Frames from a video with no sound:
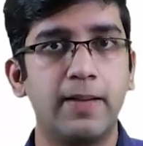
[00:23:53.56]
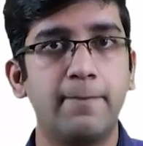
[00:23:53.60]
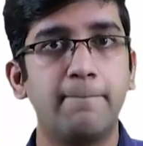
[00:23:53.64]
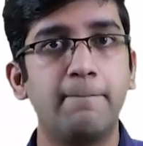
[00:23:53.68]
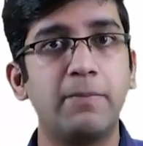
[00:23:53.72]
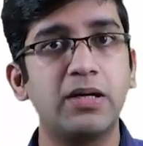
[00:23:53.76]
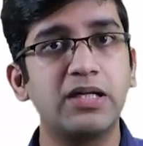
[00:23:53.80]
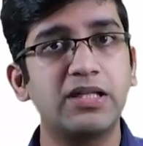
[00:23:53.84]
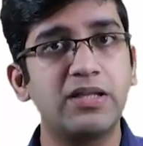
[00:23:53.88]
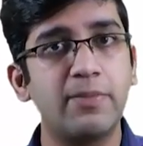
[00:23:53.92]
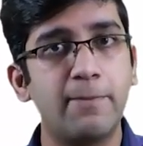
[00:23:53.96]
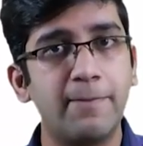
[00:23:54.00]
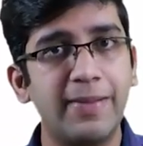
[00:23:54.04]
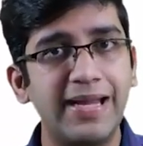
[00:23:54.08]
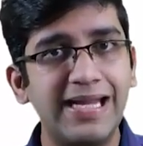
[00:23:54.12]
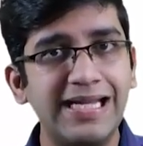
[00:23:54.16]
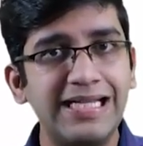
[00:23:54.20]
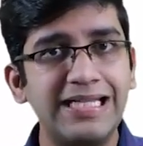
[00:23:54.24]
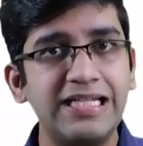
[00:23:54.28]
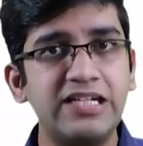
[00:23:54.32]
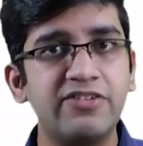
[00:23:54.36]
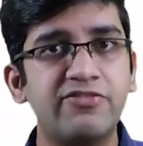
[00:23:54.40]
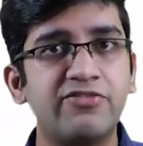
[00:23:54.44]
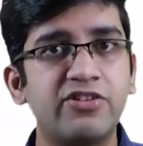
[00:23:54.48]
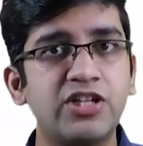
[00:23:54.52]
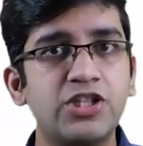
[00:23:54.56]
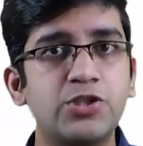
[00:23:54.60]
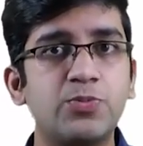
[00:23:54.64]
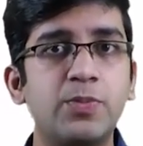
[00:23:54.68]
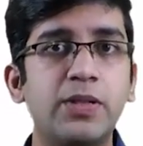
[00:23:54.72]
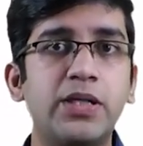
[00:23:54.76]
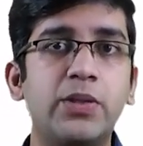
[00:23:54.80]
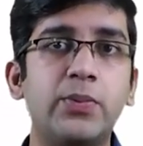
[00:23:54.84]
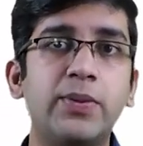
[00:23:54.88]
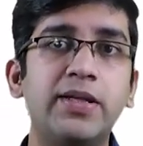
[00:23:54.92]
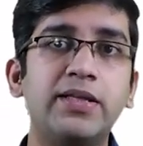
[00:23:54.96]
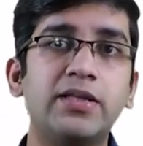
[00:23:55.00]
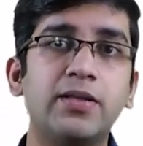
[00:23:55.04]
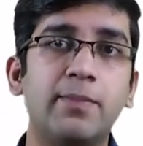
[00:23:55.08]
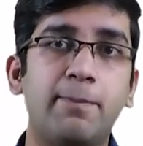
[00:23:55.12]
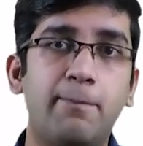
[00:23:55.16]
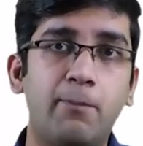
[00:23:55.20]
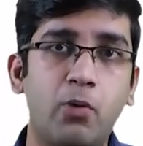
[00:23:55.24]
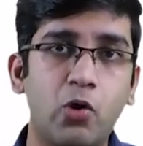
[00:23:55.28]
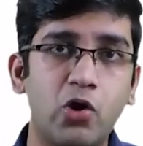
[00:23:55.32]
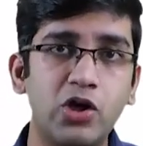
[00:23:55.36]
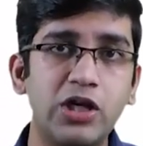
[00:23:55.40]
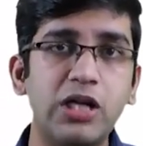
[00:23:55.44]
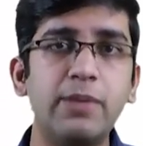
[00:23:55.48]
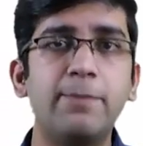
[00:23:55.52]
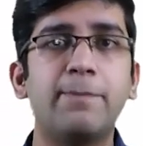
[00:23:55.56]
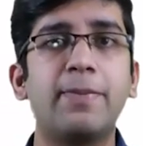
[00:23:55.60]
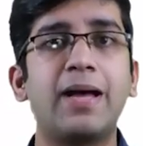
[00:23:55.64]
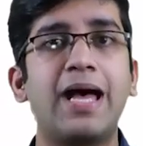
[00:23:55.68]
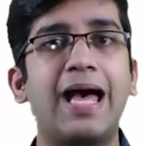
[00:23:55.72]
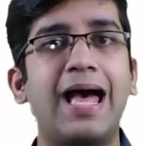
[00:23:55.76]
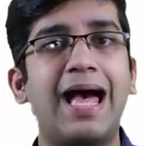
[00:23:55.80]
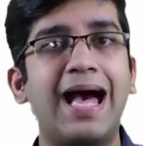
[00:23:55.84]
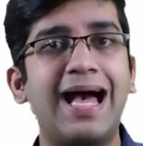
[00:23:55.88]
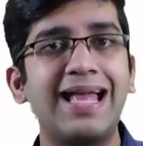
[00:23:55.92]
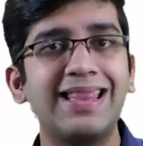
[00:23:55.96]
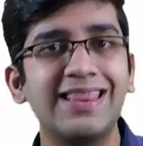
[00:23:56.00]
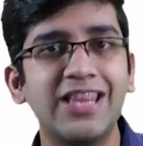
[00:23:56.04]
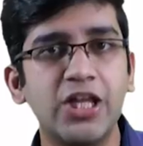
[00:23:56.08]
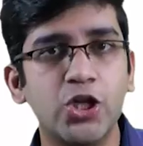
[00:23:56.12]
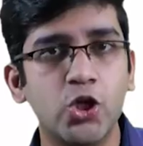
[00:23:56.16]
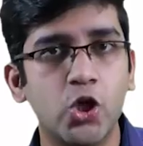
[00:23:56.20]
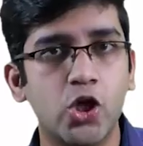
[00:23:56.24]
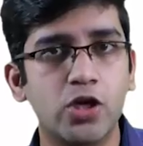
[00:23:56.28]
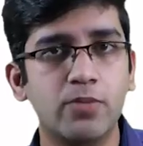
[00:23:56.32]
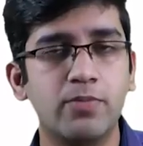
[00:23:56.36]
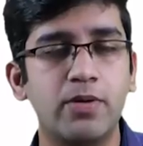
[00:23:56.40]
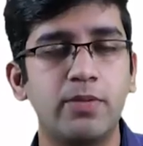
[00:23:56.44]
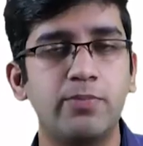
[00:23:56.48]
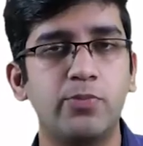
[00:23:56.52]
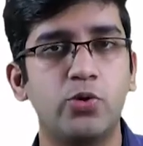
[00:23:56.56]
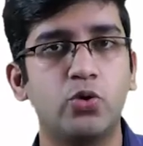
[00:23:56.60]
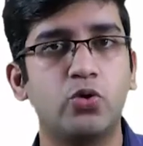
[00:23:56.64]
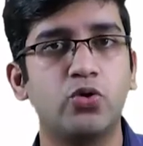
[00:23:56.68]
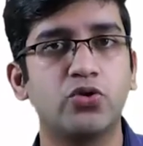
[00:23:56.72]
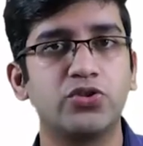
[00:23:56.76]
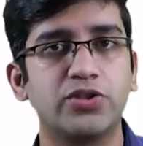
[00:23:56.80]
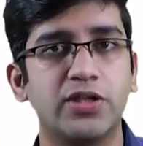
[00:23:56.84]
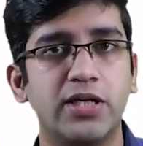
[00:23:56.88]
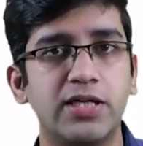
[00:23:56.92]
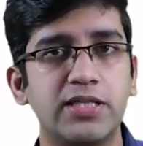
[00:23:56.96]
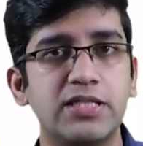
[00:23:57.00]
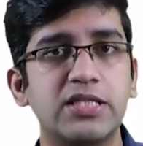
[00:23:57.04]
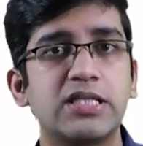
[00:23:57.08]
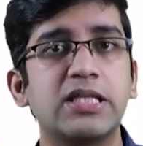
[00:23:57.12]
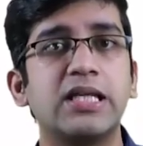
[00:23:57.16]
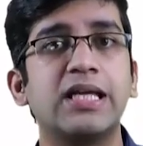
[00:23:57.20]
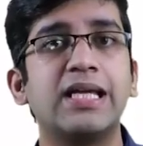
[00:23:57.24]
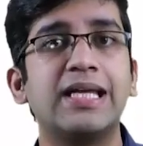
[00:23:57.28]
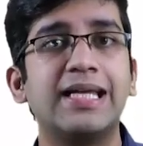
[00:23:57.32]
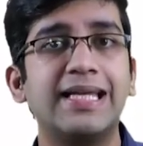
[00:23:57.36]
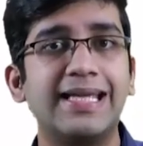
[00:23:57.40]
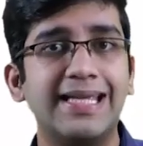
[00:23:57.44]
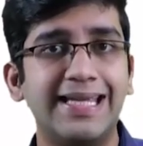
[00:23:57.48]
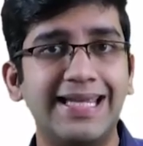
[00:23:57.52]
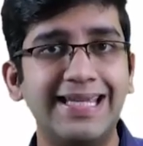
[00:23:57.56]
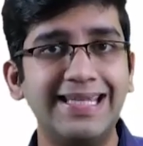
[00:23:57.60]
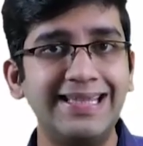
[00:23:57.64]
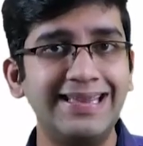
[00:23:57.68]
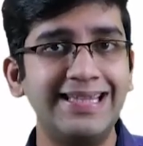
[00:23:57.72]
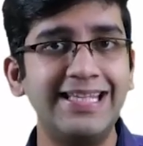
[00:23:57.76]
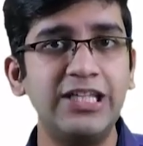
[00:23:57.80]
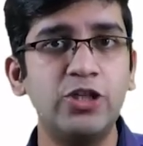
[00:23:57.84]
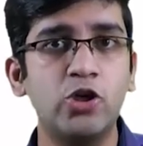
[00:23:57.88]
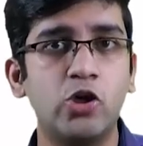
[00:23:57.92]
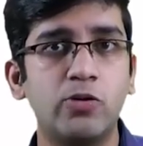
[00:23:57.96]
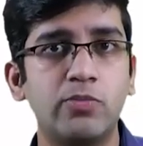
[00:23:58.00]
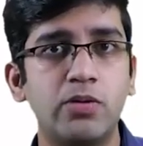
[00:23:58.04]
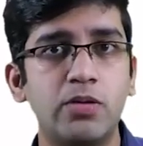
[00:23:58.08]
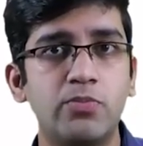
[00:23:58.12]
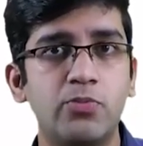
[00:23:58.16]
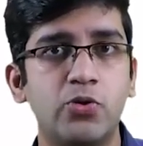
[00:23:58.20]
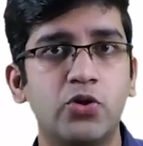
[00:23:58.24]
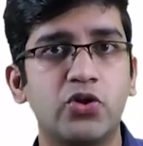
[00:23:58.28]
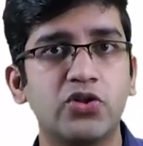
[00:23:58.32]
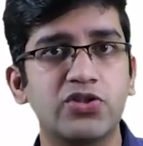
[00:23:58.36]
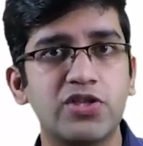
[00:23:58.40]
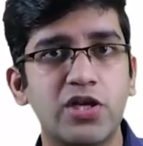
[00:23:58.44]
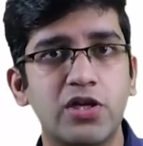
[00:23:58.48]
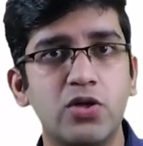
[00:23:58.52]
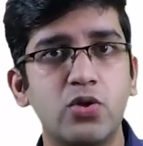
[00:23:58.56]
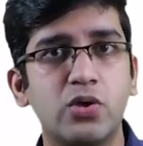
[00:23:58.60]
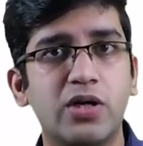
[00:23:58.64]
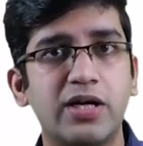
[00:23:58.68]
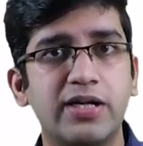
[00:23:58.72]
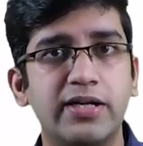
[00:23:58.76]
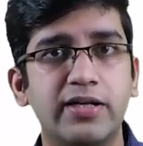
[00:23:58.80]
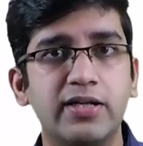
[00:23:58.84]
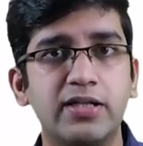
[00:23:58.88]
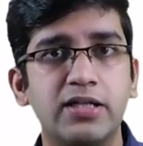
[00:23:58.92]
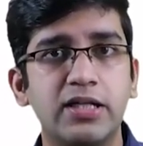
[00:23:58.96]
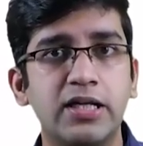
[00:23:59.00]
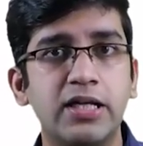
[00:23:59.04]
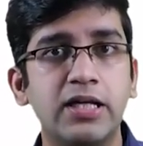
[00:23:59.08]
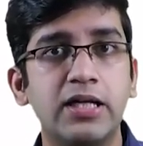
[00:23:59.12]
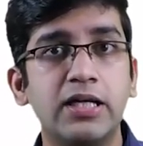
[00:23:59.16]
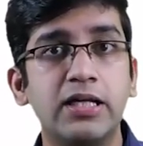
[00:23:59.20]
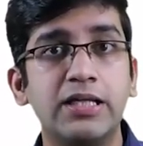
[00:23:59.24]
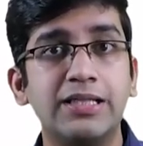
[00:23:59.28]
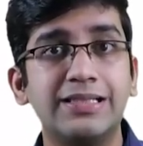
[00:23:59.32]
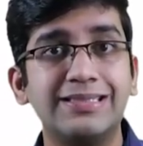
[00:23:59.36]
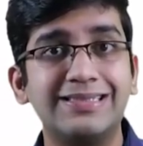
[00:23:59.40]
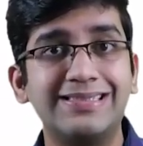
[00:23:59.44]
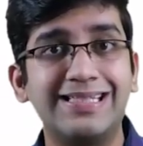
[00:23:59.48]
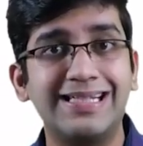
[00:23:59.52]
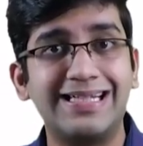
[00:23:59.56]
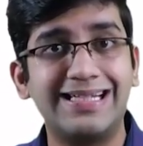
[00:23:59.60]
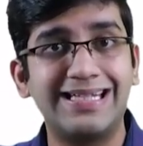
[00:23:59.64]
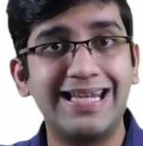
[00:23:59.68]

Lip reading: But the main difference between the polyp and the normal mucosa is, in the normal mucosa, look at it, the